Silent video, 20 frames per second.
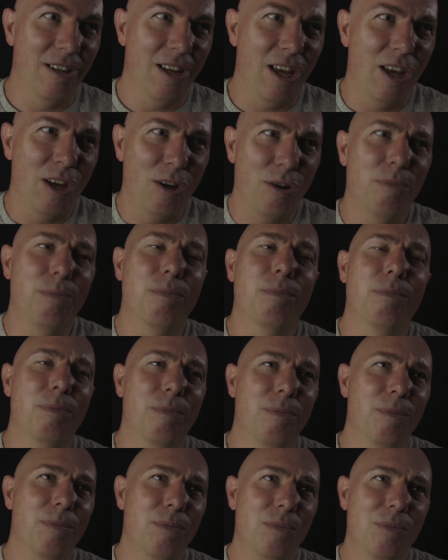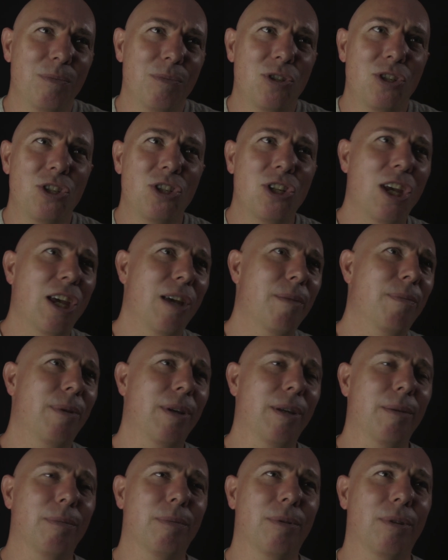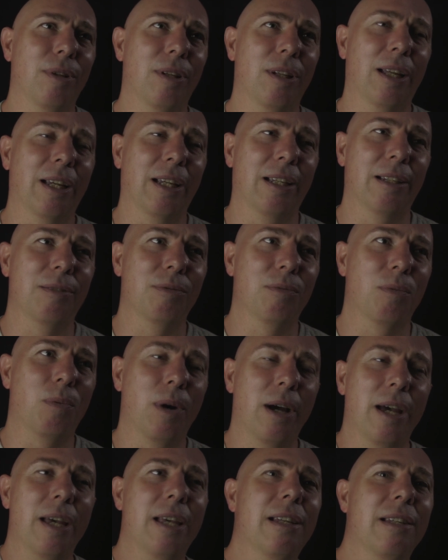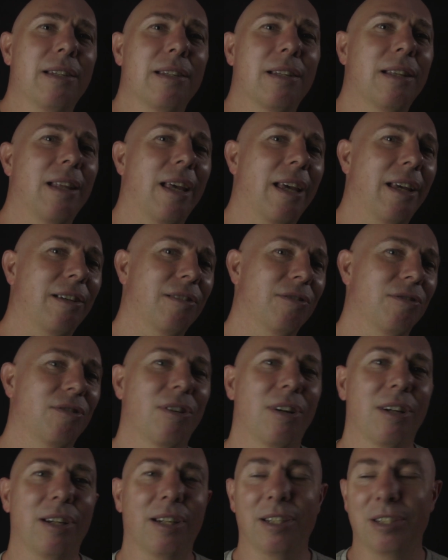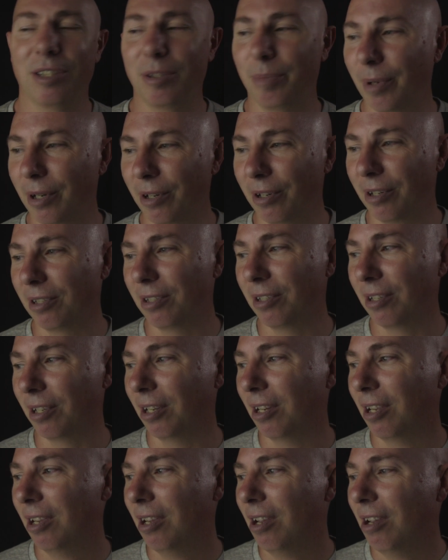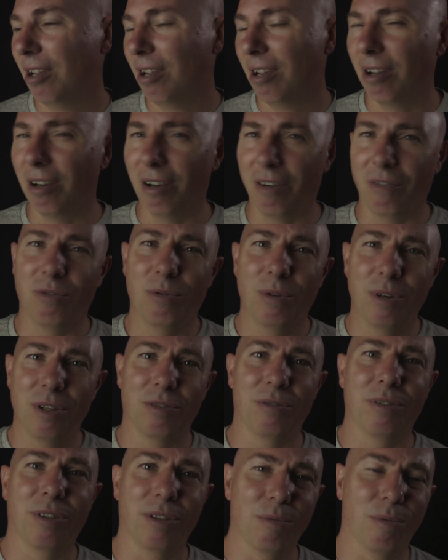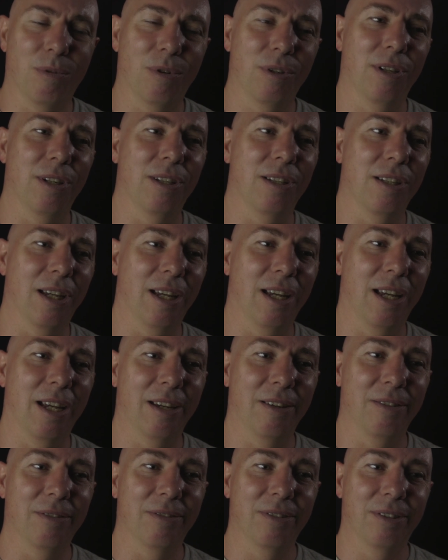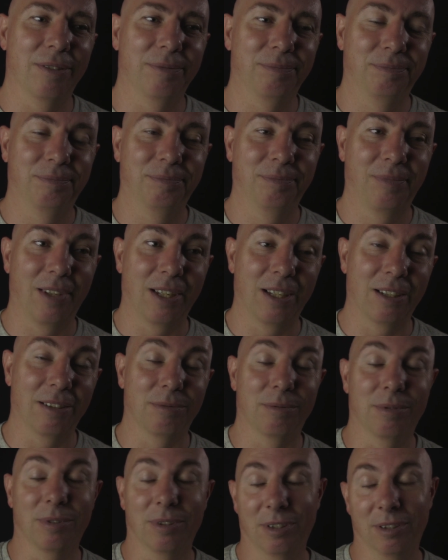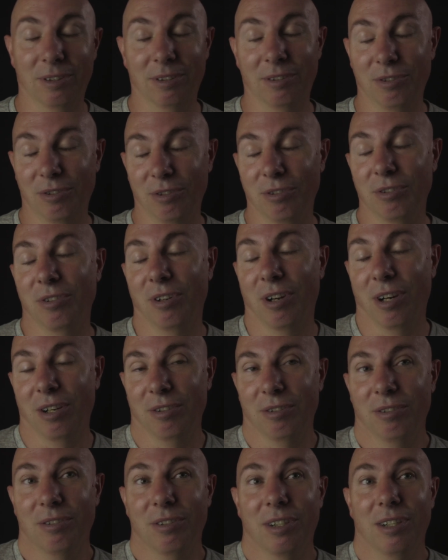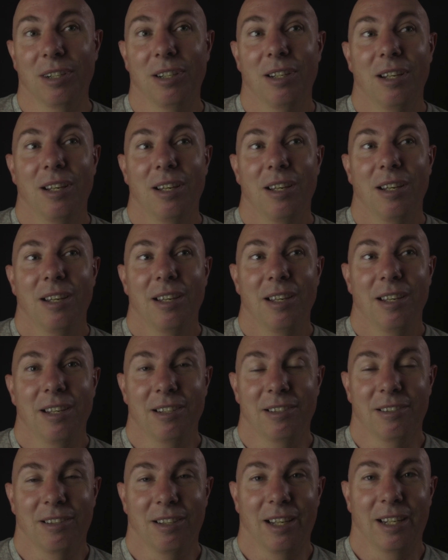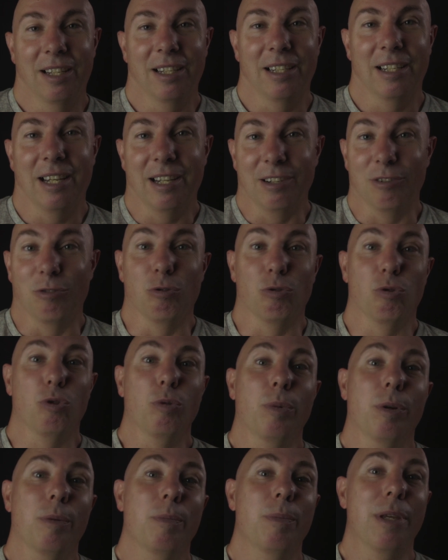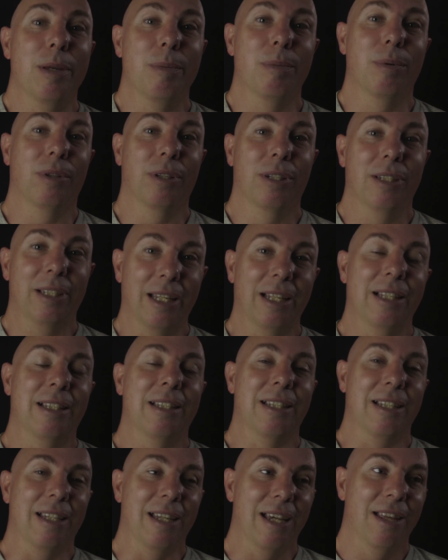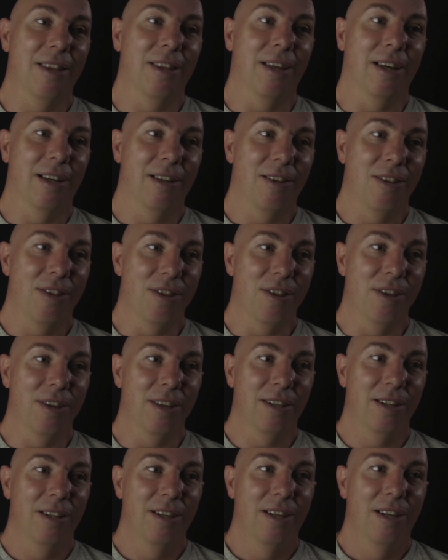help share people like ways that they can try and experience it. I've always really wanted to have, you know, I should try and do it, is like a group of people that get together that